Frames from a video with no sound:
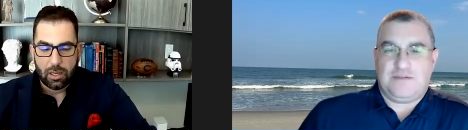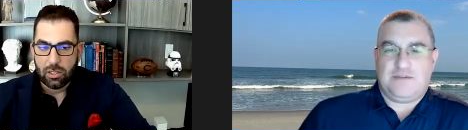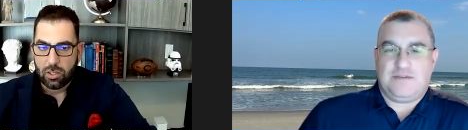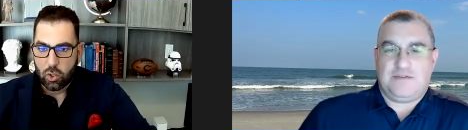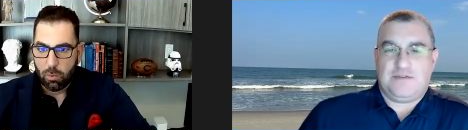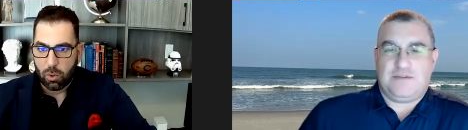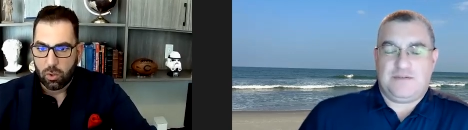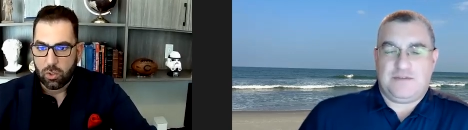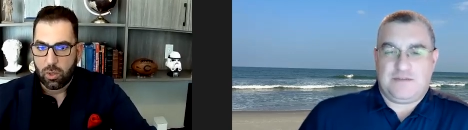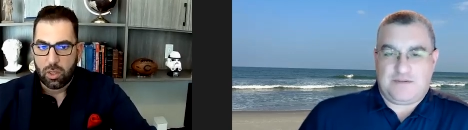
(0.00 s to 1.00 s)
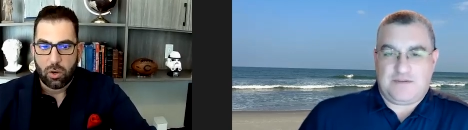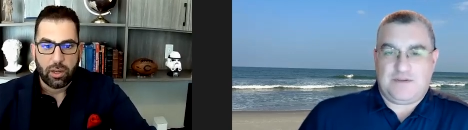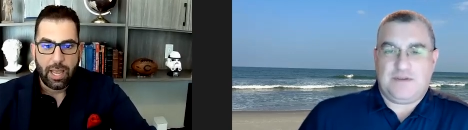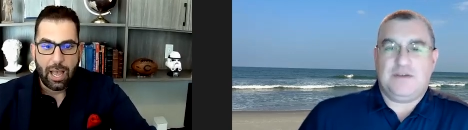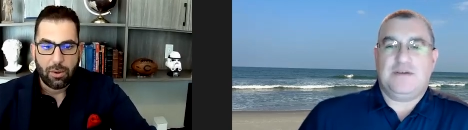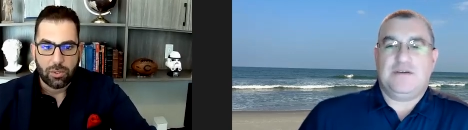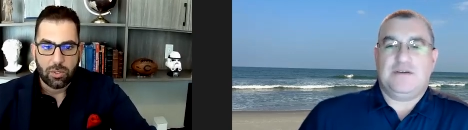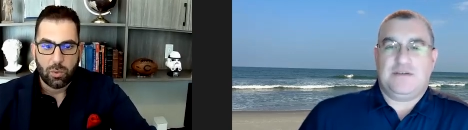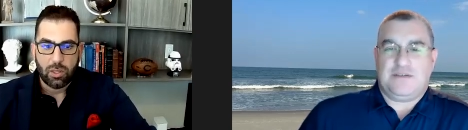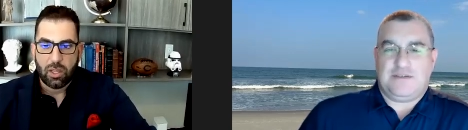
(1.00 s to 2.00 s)
Speaker 1: consumers, with their
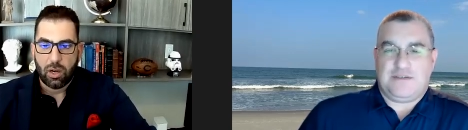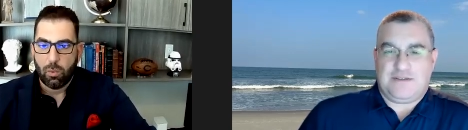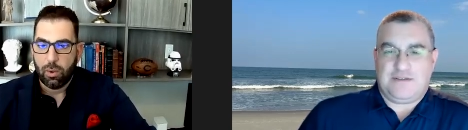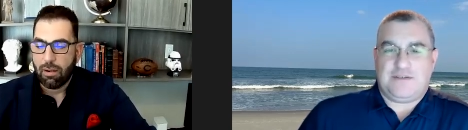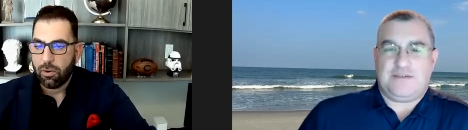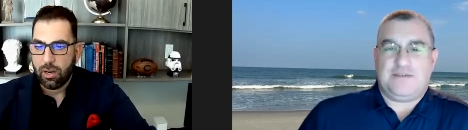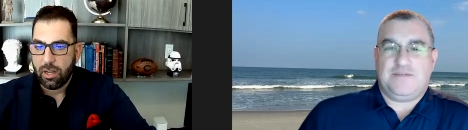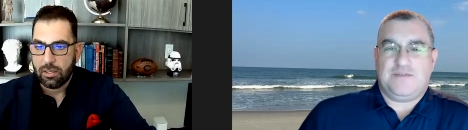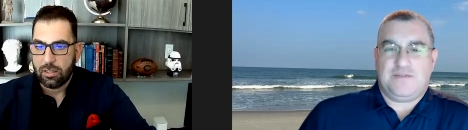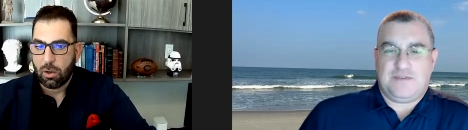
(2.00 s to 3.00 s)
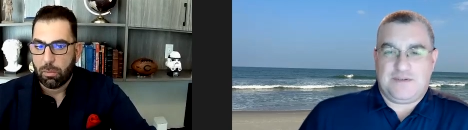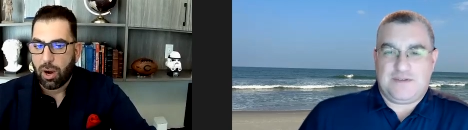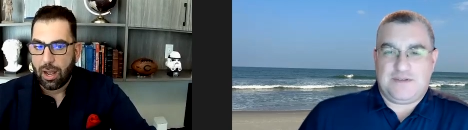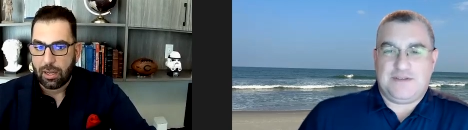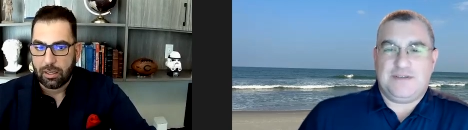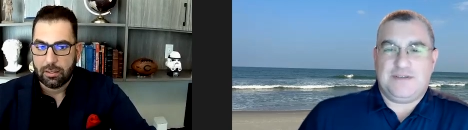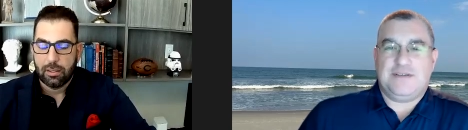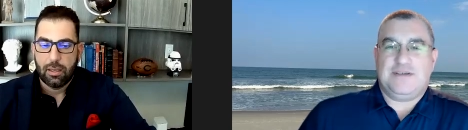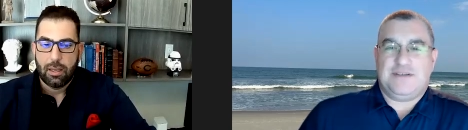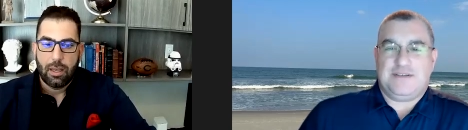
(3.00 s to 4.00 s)
accounts, with their whatever it is, and their product.
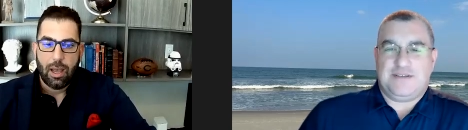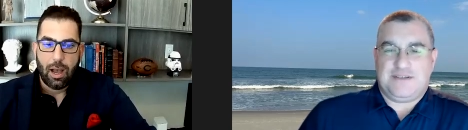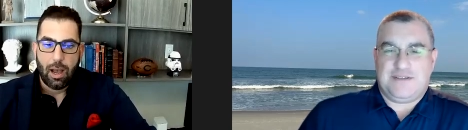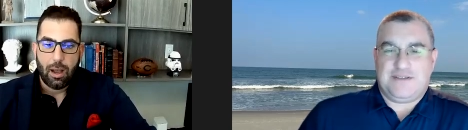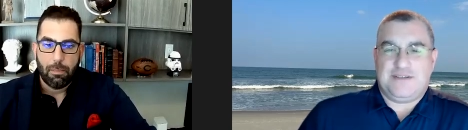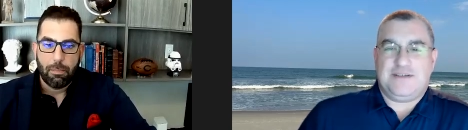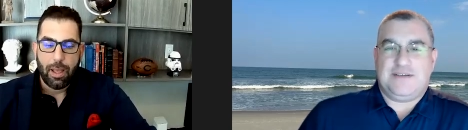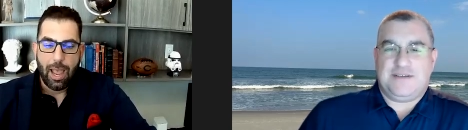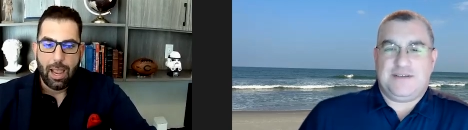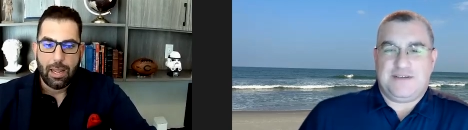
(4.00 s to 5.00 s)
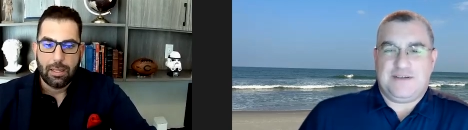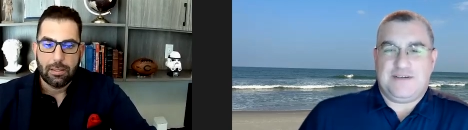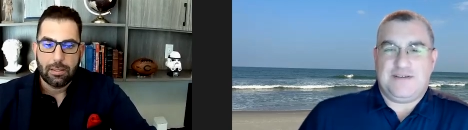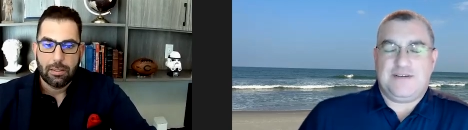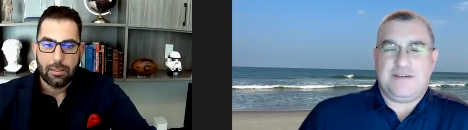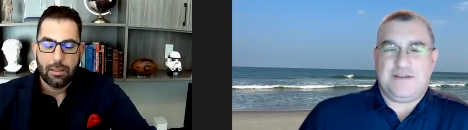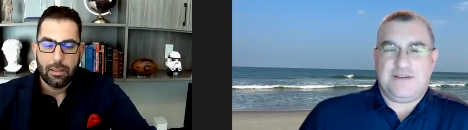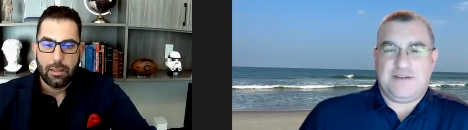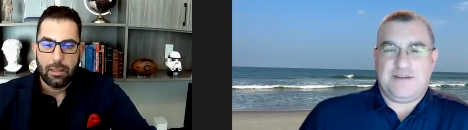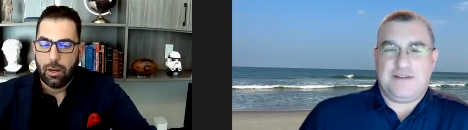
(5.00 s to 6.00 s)
And
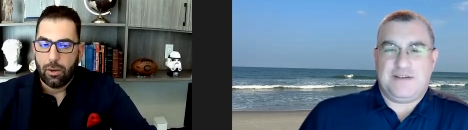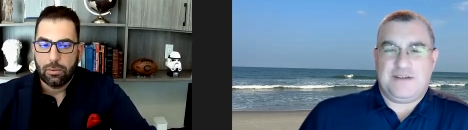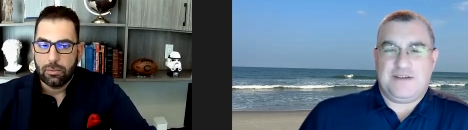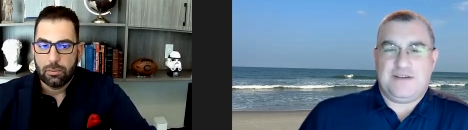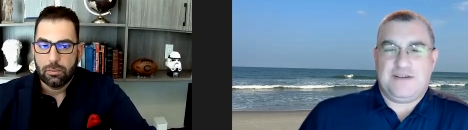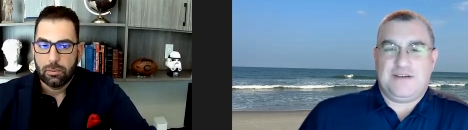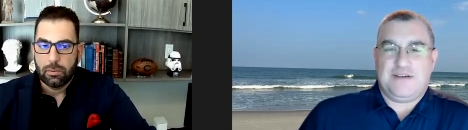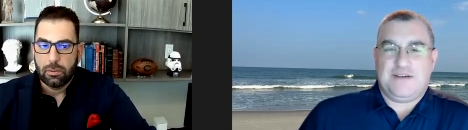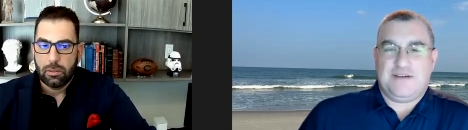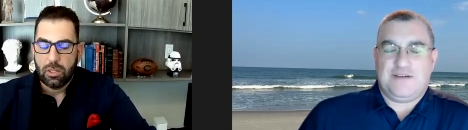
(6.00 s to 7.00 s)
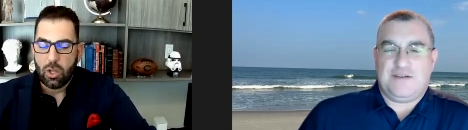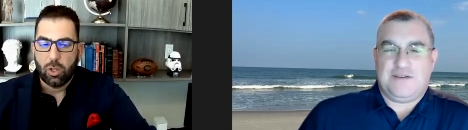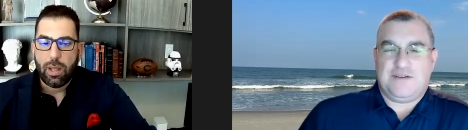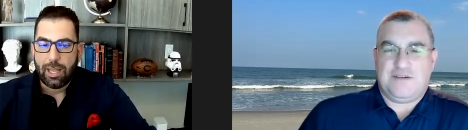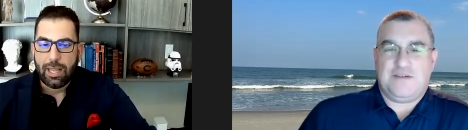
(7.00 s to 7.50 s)
you know, the only way to